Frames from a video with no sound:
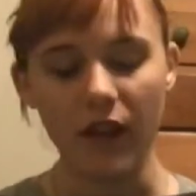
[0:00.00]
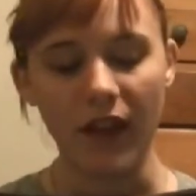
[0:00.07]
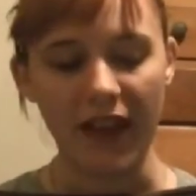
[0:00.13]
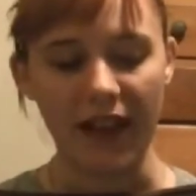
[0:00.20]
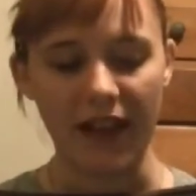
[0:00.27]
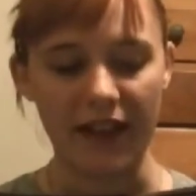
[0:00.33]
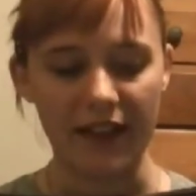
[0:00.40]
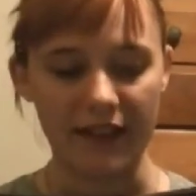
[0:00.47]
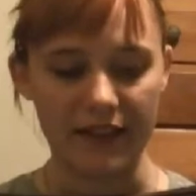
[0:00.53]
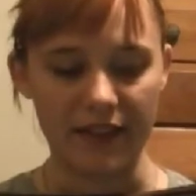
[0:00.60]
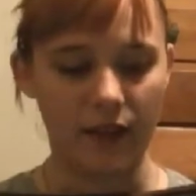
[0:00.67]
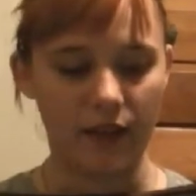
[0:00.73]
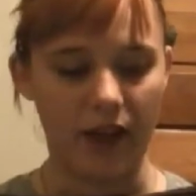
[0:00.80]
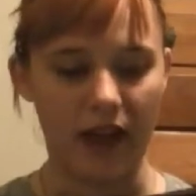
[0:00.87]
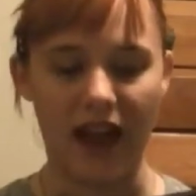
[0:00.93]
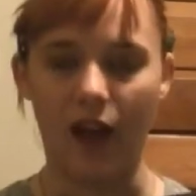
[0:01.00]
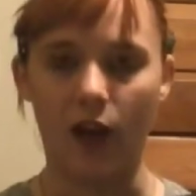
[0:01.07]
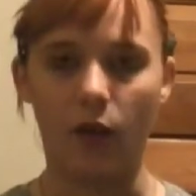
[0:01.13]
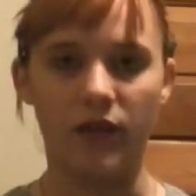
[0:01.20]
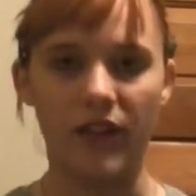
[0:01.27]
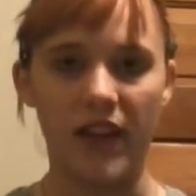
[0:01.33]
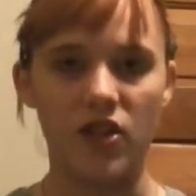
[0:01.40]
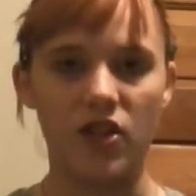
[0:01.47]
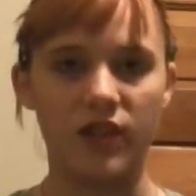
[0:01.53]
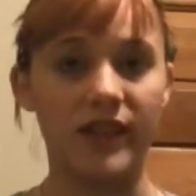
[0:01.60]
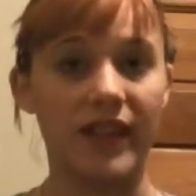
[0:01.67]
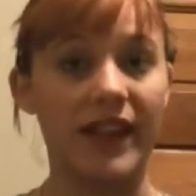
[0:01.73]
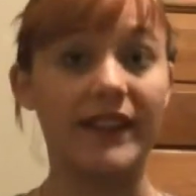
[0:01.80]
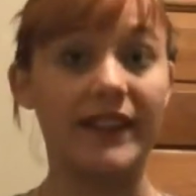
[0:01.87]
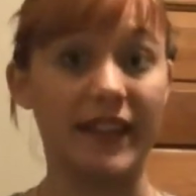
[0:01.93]
and how they just
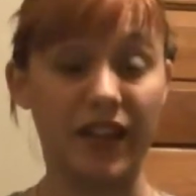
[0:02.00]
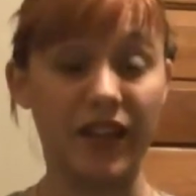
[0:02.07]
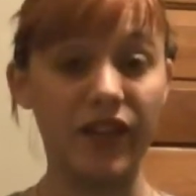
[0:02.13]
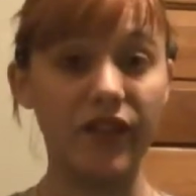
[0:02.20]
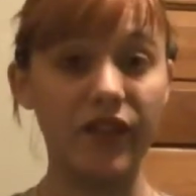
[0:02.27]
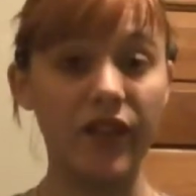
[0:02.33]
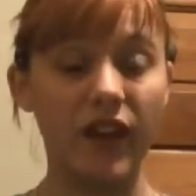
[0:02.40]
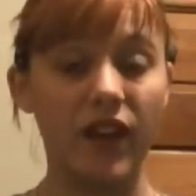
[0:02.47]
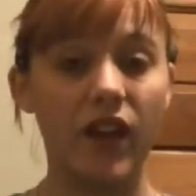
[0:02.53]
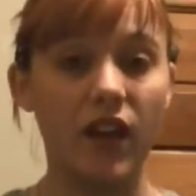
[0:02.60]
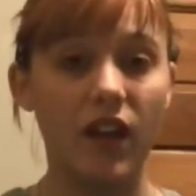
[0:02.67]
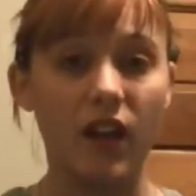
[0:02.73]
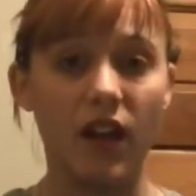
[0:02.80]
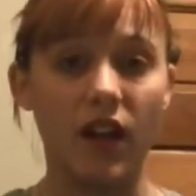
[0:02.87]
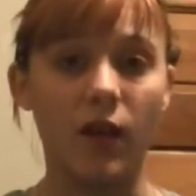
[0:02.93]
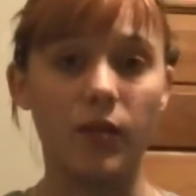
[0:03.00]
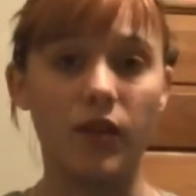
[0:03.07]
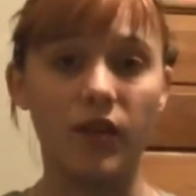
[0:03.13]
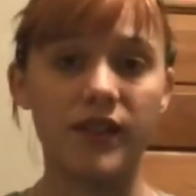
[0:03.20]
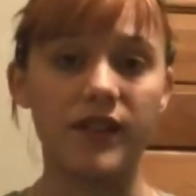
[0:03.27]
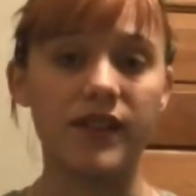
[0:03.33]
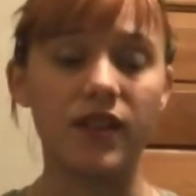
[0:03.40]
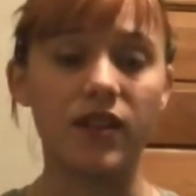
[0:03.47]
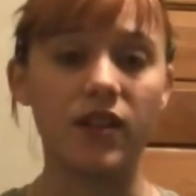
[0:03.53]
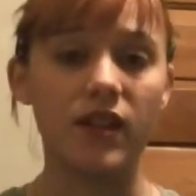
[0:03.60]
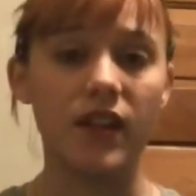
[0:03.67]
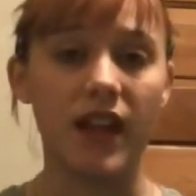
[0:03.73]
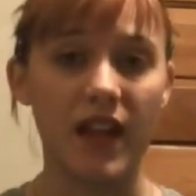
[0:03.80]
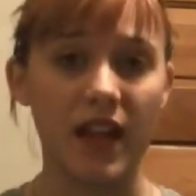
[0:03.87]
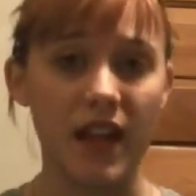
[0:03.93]
like live. Um, they're
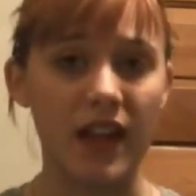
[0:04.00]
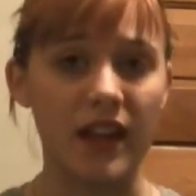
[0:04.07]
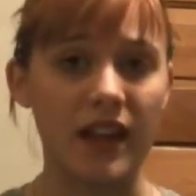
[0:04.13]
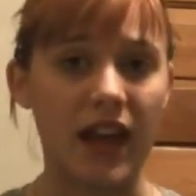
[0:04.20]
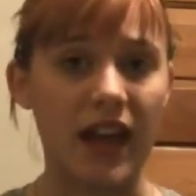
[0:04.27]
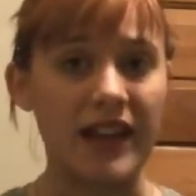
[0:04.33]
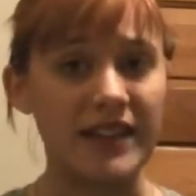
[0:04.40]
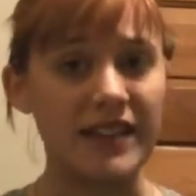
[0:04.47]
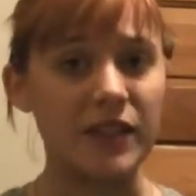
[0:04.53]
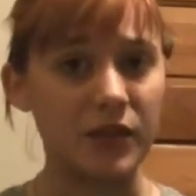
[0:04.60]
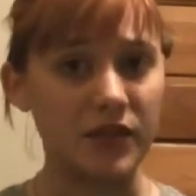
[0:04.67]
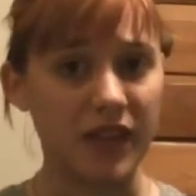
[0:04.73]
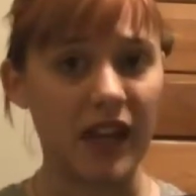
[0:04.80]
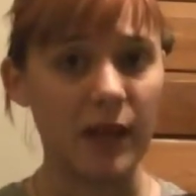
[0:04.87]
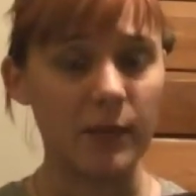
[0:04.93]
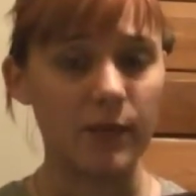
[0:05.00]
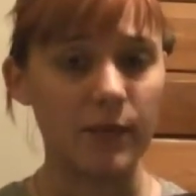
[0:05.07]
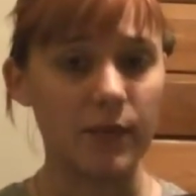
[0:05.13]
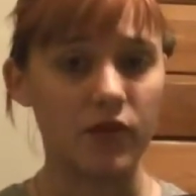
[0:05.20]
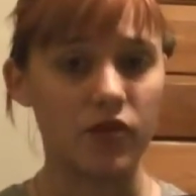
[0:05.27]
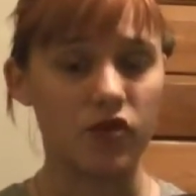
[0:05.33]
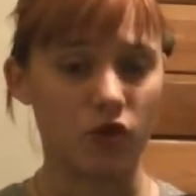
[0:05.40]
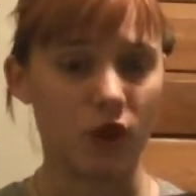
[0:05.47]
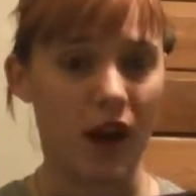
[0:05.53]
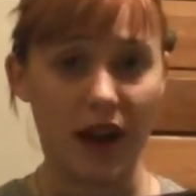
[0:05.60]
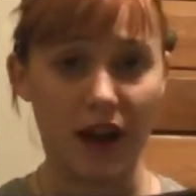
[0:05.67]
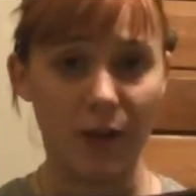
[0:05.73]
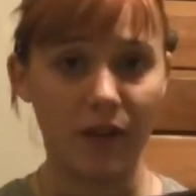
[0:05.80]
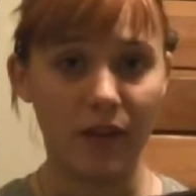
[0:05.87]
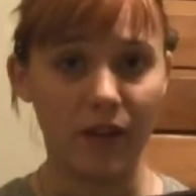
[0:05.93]
considered an ideal type
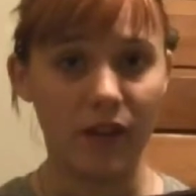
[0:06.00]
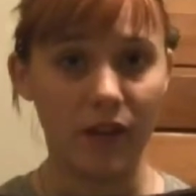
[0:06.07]
tribe